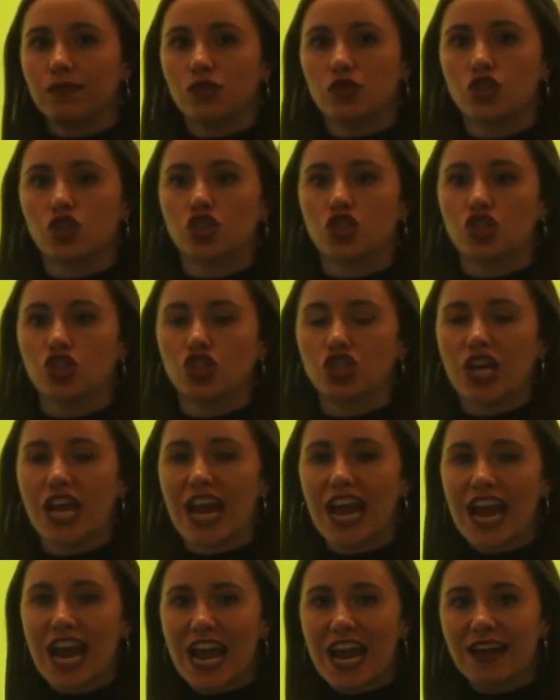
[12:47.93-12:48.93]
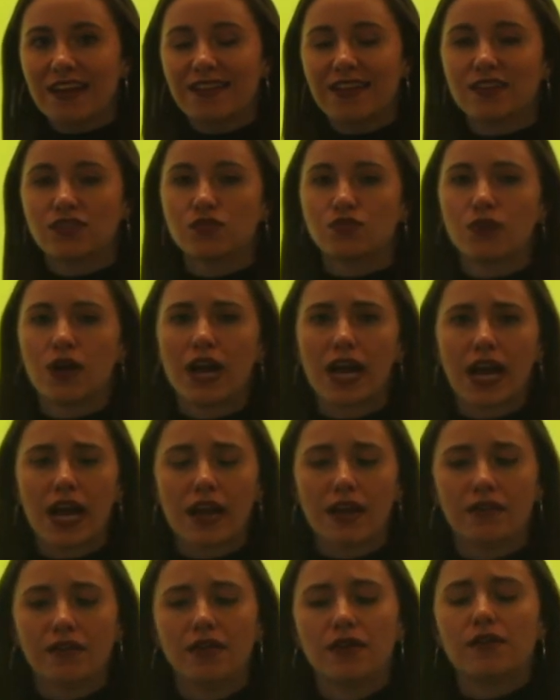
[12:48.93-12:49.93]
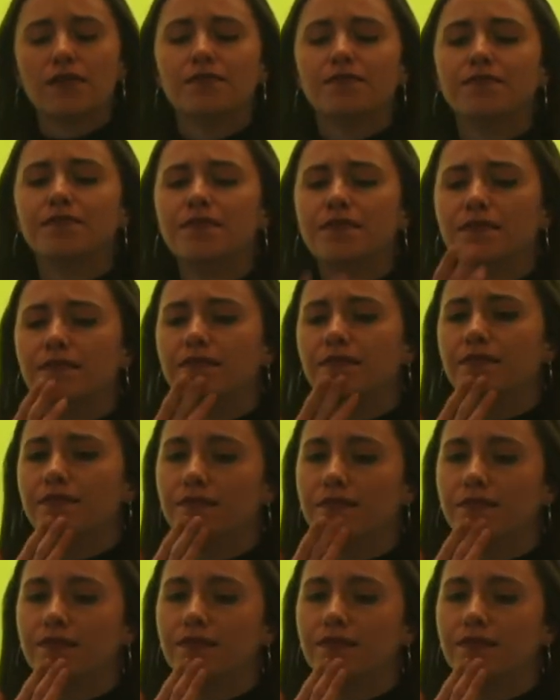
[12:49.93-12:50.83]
shake. That's right. This